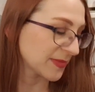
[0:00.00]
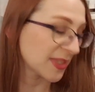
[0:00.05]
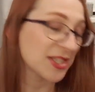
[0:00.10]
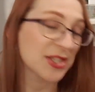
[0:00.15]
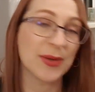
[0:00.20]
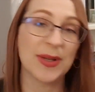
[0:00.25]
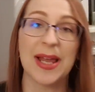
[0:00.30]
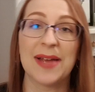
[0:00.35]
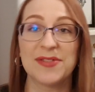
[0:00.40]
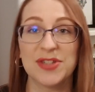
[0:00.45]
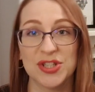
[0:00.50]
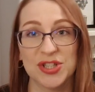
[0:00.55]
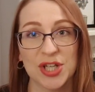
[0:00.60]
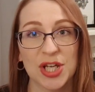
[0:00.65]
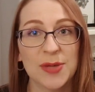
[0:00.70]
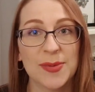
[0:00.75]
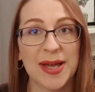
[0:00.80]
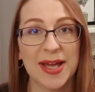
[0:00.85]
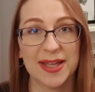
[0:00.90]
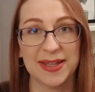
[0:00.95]
So I'll have to show
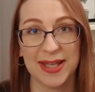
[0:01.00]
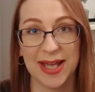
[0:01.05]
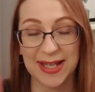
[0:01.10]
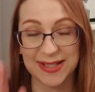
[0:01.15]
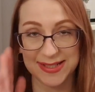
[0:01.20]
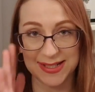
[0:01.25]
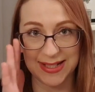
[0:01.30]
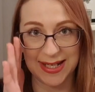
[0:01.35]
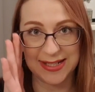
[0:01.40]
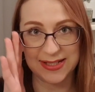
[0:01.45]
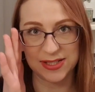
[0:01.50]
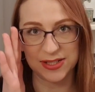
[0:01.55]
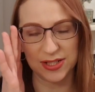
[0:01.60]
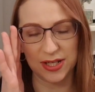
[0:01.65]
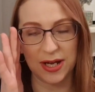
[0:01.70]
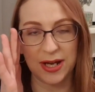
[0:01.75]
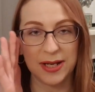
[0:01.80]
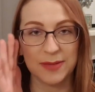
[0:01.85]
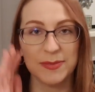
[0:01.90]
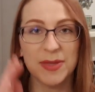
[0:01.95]
you that at a later
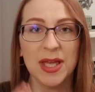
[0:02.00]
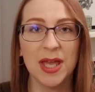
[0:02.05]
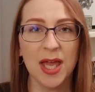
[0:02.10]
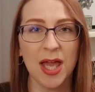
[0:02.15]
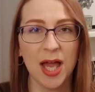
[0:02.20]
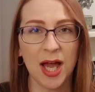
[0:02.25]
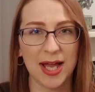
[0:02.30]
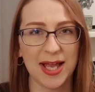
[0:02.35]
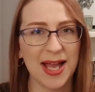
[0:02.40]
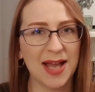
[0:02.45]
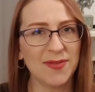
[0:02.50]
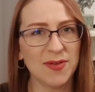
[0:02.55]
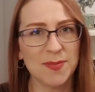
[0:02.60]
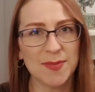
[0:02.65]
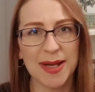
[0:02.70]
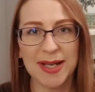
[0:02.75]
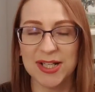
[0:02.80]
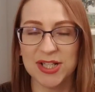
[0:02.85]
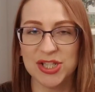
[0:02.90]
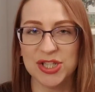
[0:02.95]
time. I
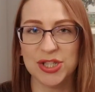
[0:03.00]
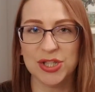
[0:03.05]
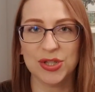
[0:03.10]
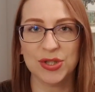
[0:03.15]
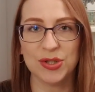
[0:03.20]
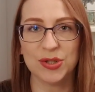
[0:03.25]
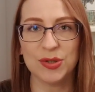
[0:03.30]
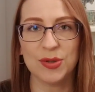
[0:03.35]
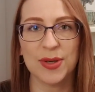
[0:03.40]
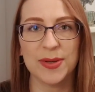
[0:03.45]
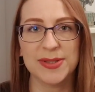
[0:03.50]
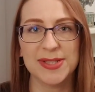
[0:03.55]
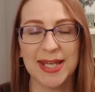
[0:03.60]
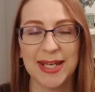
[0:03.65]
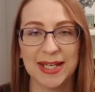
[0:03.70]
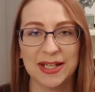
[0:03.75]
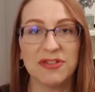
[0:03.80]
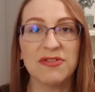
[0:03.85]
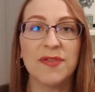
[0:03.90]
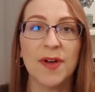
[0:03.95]
haven't managed to
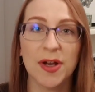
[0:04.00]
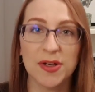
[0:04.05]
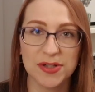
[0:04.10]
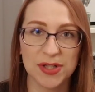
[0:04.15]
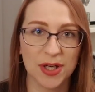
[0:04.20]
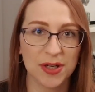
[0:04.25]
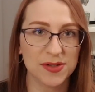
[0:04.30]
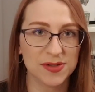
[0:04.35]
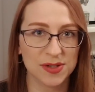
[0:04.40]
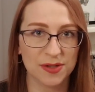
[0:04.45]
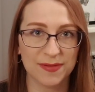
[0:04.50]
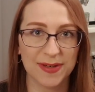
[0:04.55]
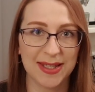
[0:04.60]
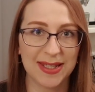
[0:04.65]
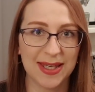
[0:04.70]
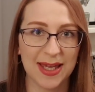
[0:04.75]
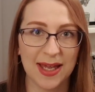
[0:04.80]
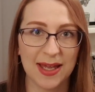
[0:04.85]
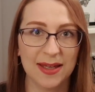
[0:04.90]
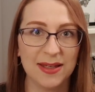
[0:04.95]
take any photos of
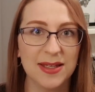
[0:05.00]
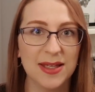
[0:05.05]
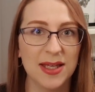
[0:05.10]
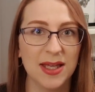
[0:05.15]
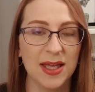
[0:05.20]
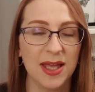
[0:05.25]
it yet.